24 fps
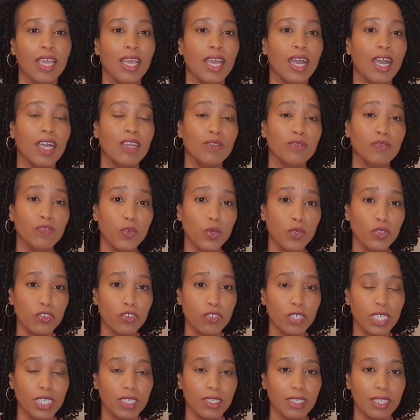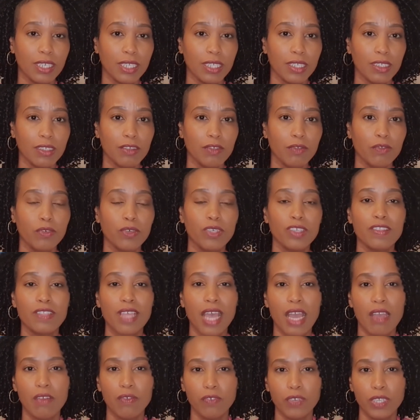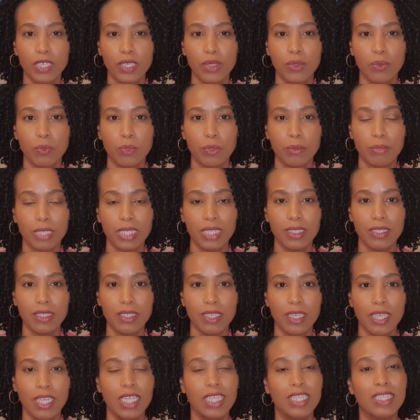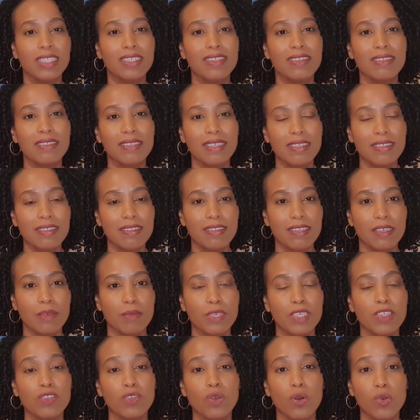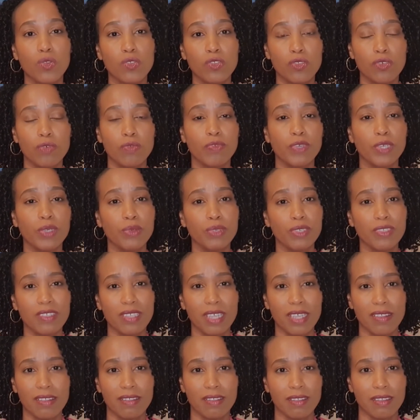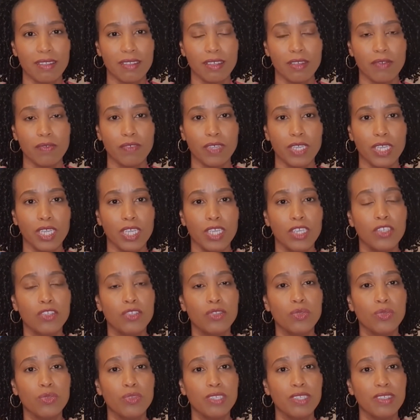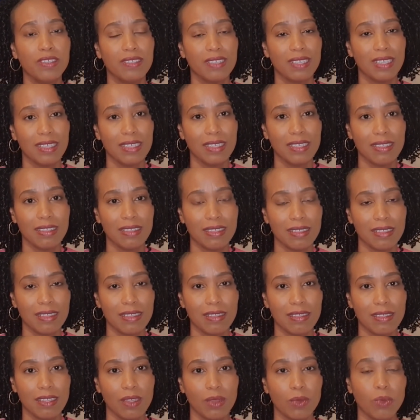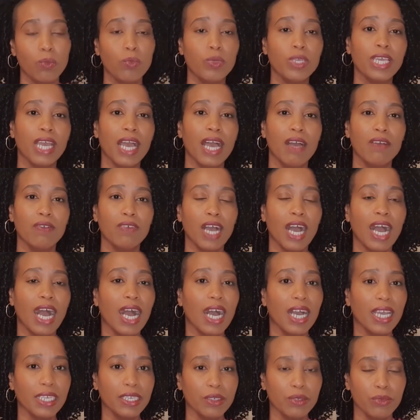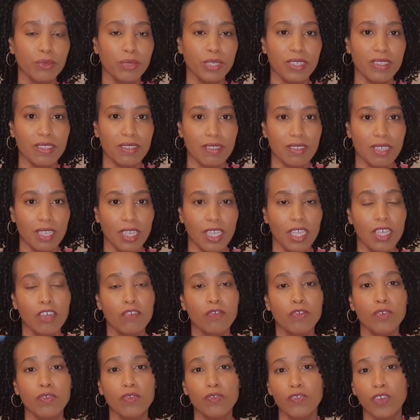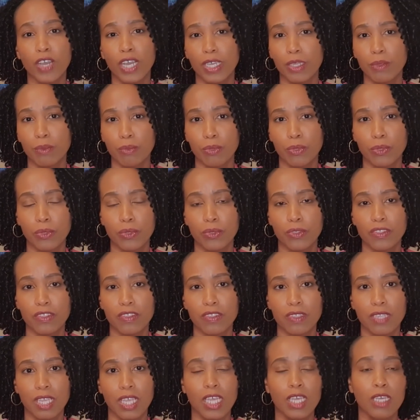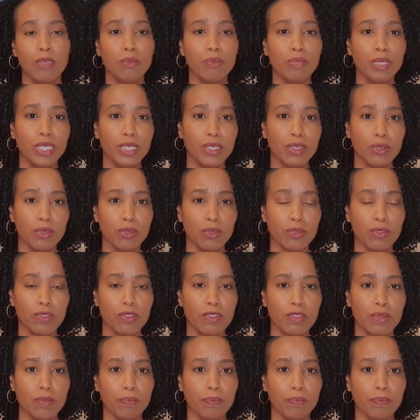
Unfortunately, for us African women, the system is also very sensitive to diseases. We have higher risk for fibroids, PCOS,